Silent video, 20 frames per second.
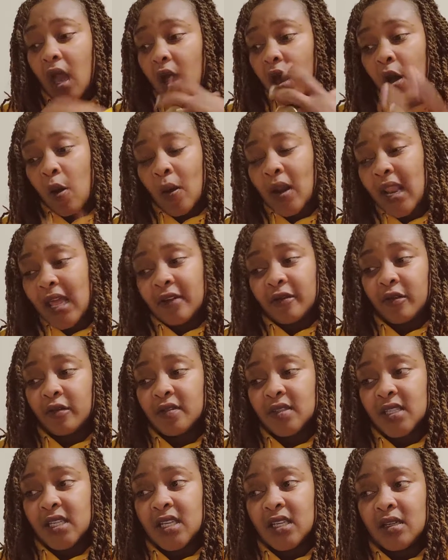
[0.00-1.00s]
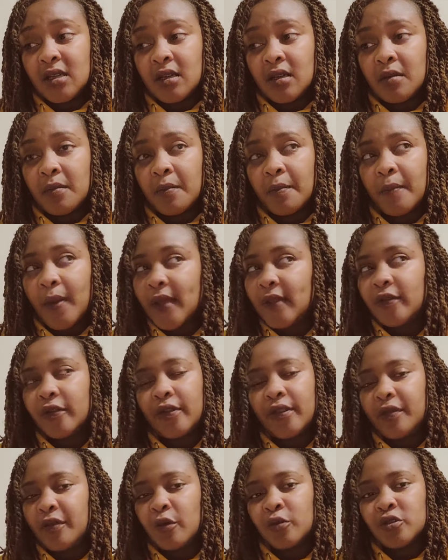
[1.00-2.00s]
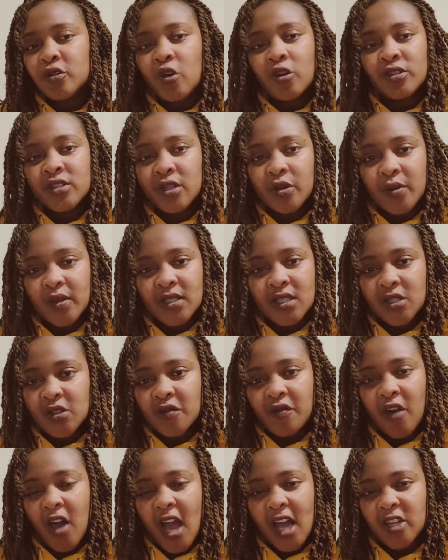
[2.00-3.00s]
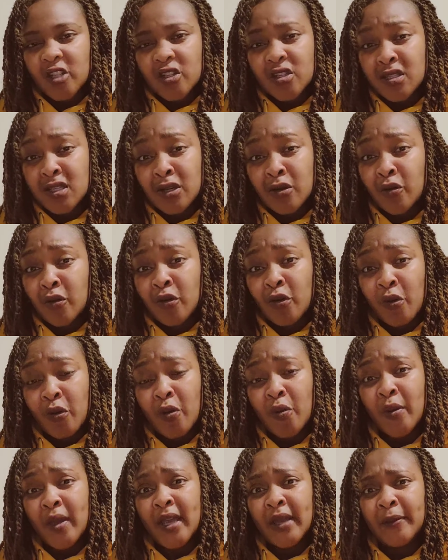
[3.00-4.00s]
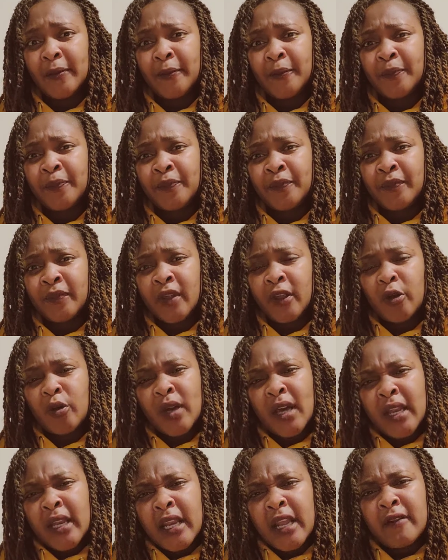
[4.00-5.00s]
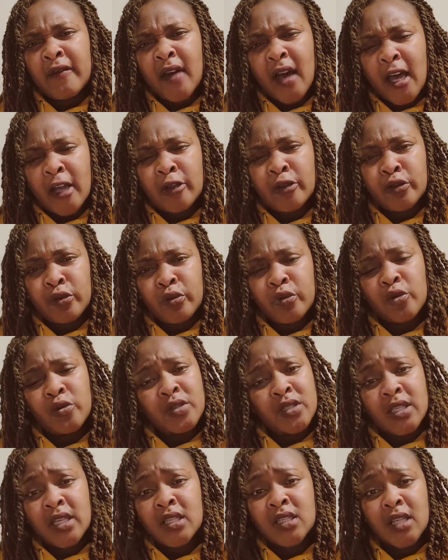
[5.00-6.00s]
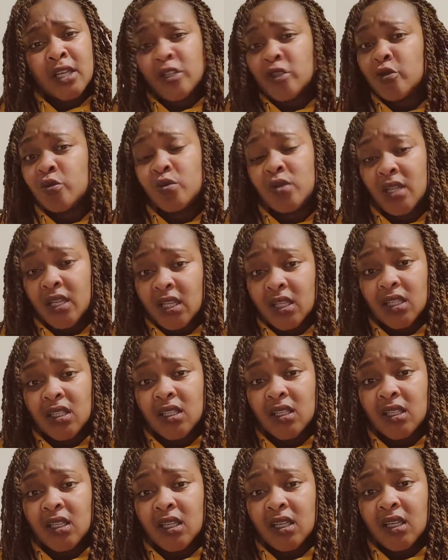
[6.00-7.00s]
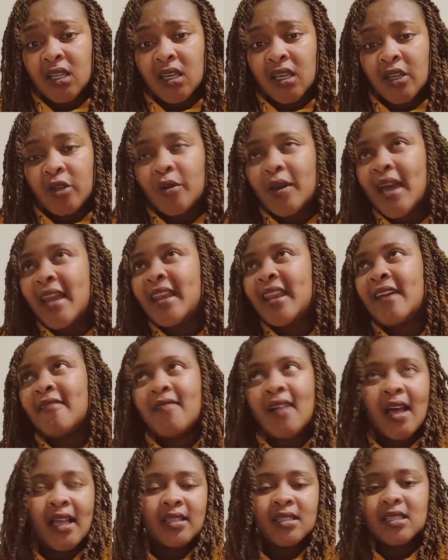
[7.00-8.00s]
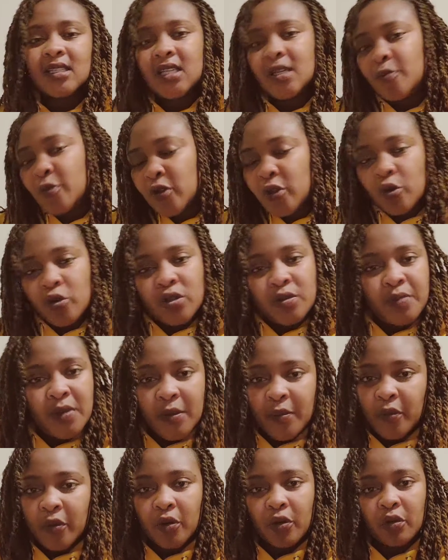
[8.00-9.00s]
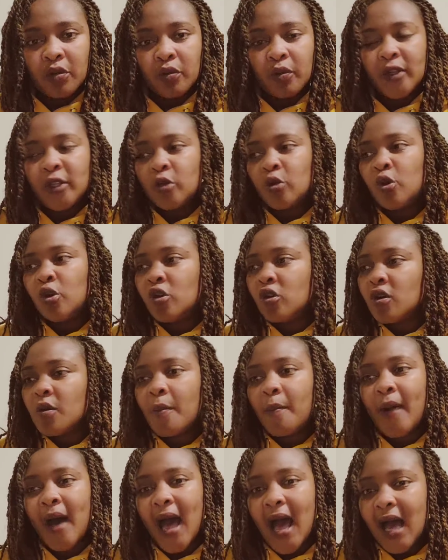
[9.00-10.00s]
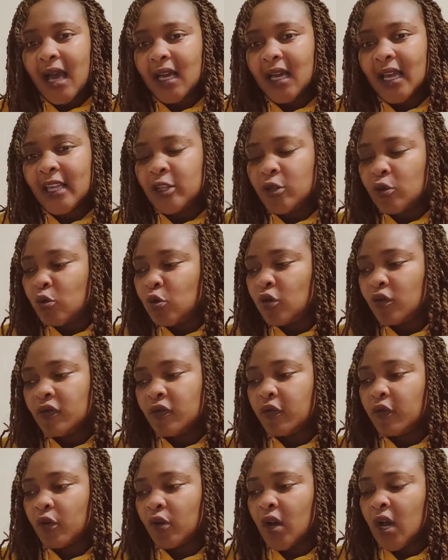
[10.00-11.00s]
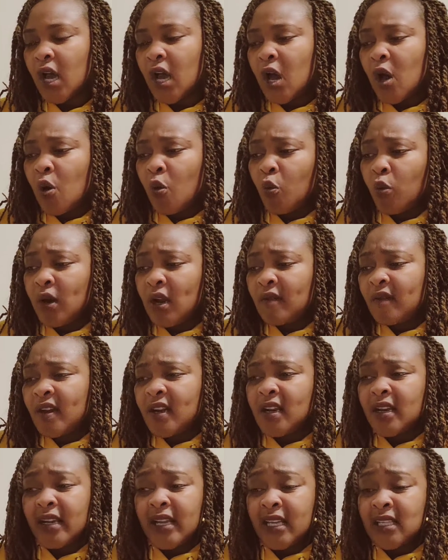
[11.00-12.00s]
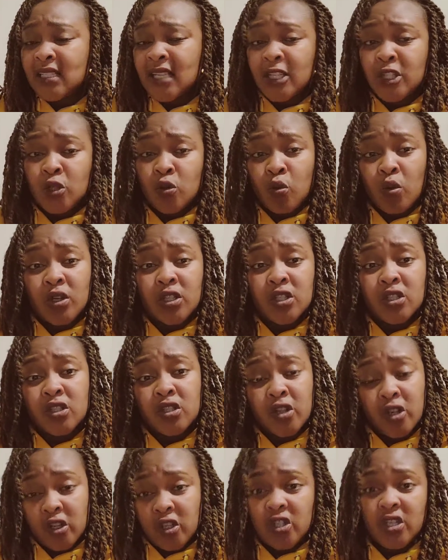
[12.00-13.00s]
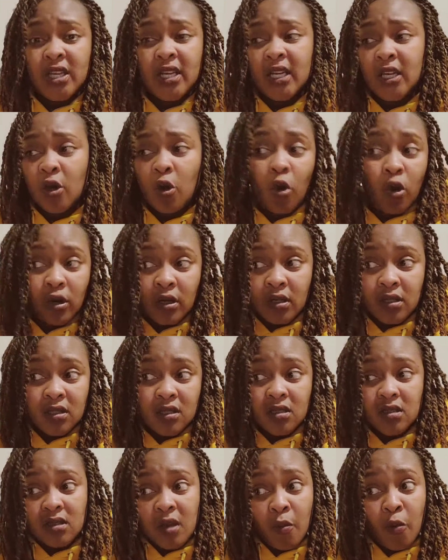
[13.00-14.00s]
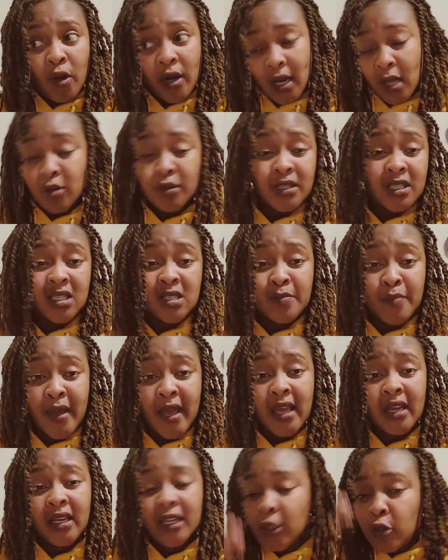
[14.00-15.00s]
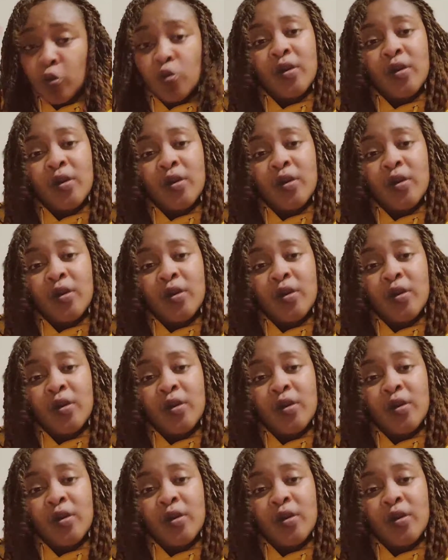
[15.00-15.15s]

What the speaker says: our life of sin, but those consequences of our actions, they don't go away. You can never undo those things that you did. You can never unsleep with those people. When you look back and you look for whatever it is that you were searching on someone else's bed, you